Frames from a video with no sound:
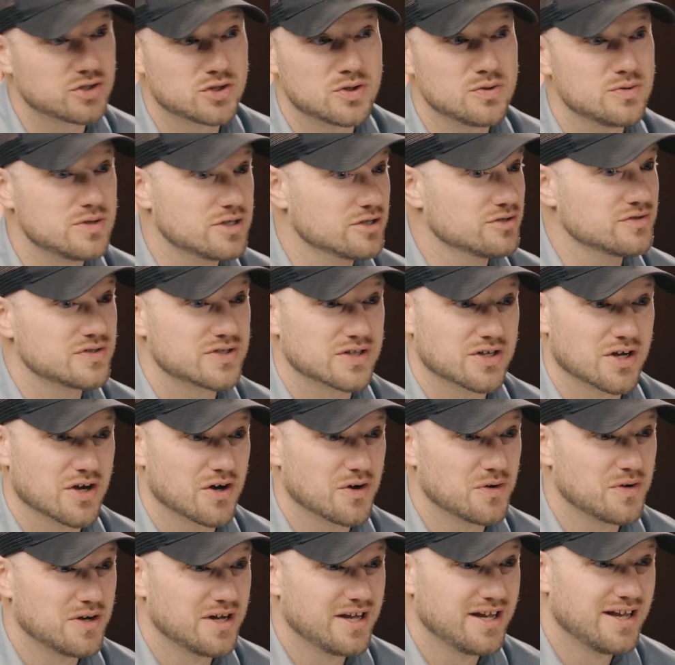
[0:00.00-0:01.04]
2 years
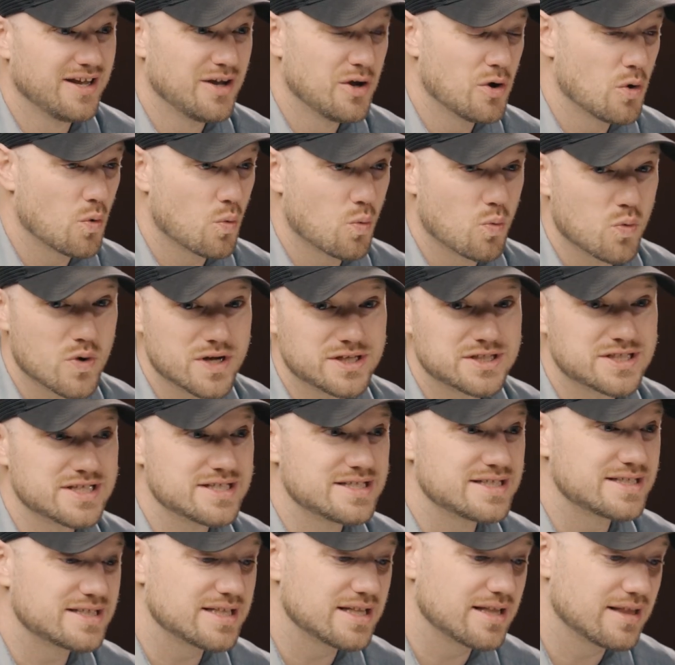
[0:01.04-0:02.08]
ago, which
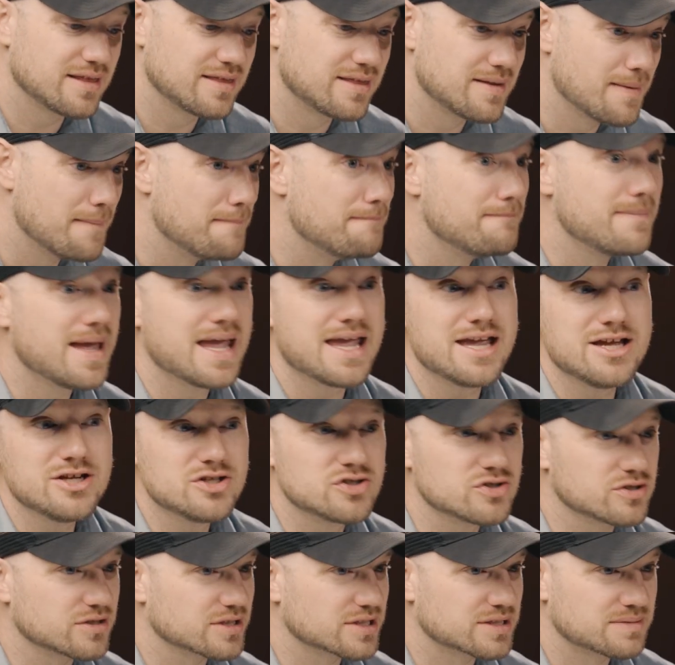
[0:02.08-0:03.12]
is the
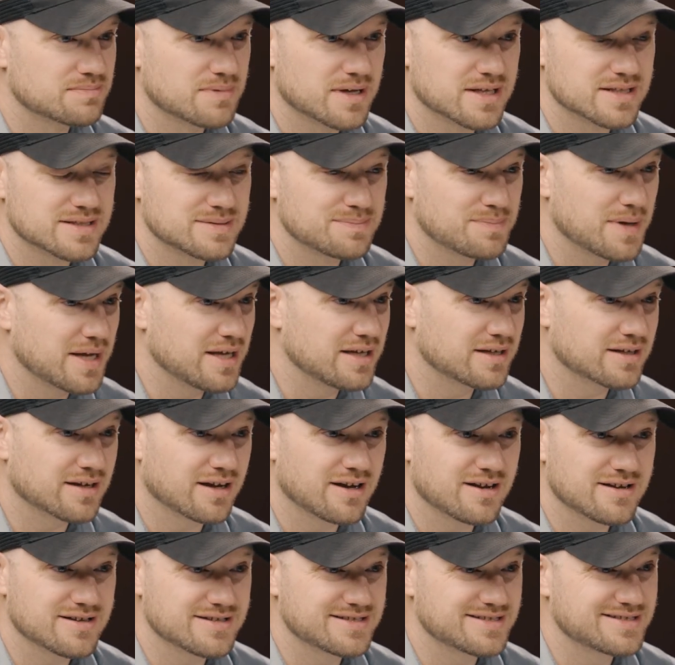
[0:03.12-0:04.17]
major expense. Paint
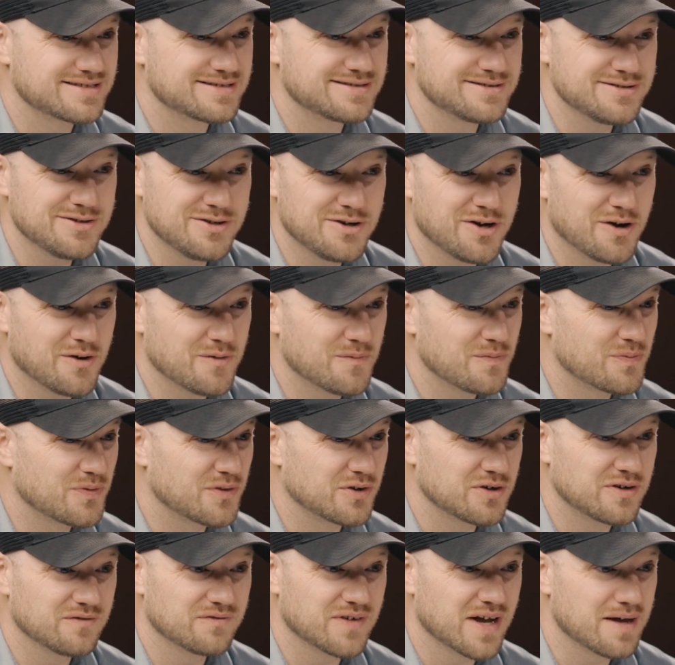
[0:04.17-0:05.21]
costs,
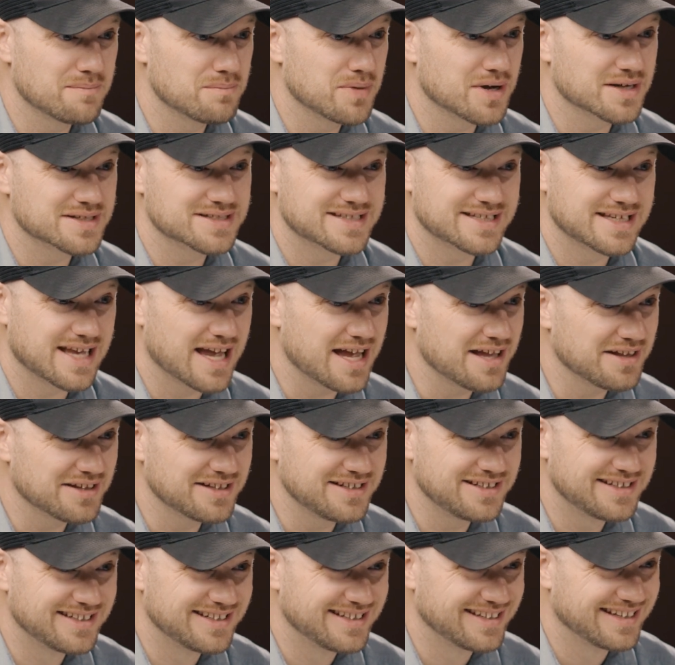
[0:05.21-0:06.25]
$35 a
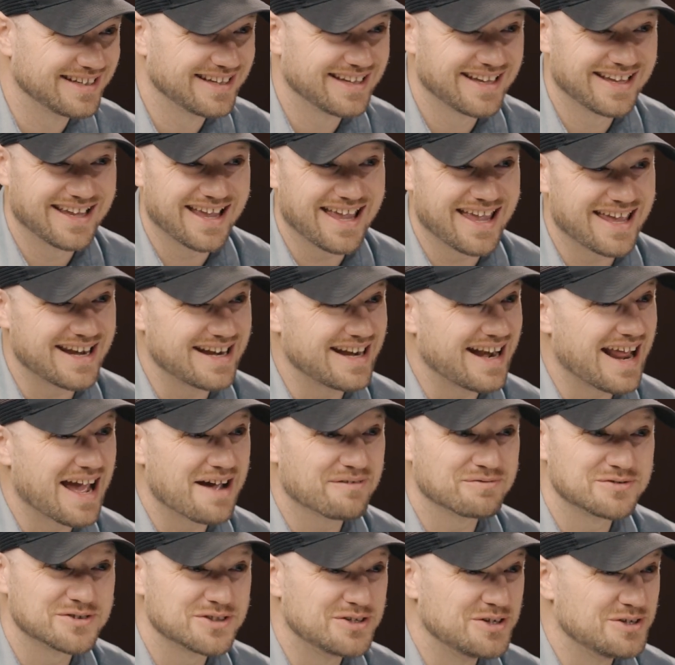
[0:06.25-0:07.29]
gallon. Yep. And an
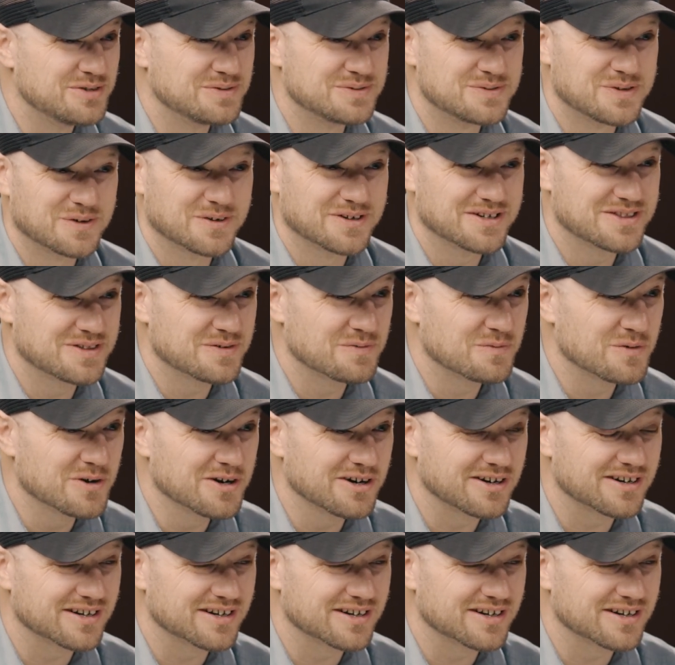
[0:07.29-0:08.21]
afternoon's worth of work.